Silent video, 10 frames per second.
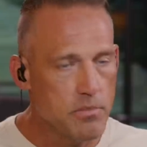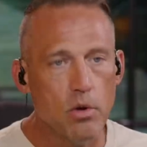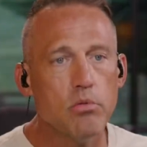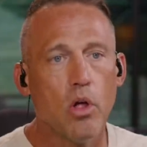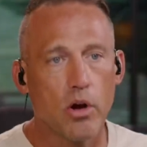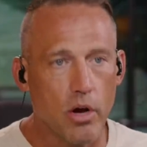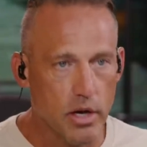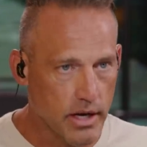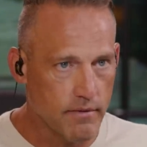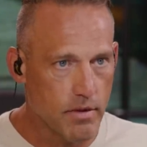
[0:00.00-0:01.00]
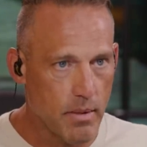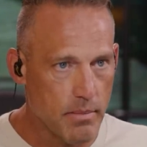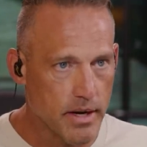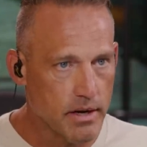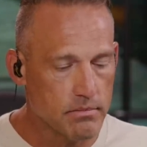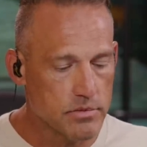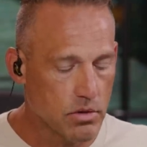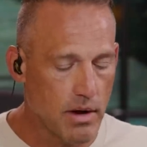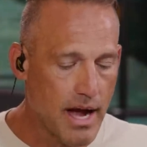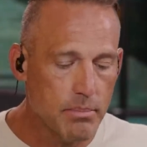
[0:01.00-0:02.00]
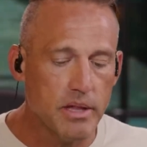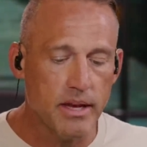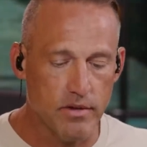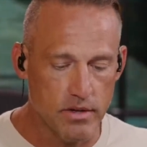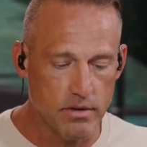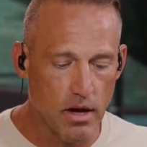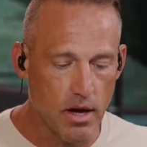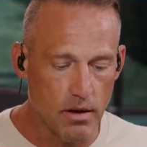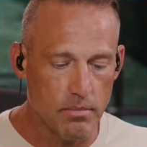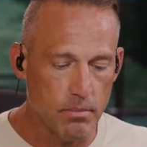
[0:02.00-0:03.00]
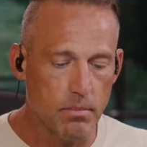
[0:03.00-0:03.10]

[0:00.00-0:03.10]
no longer going to give them my money. So I believe in uh,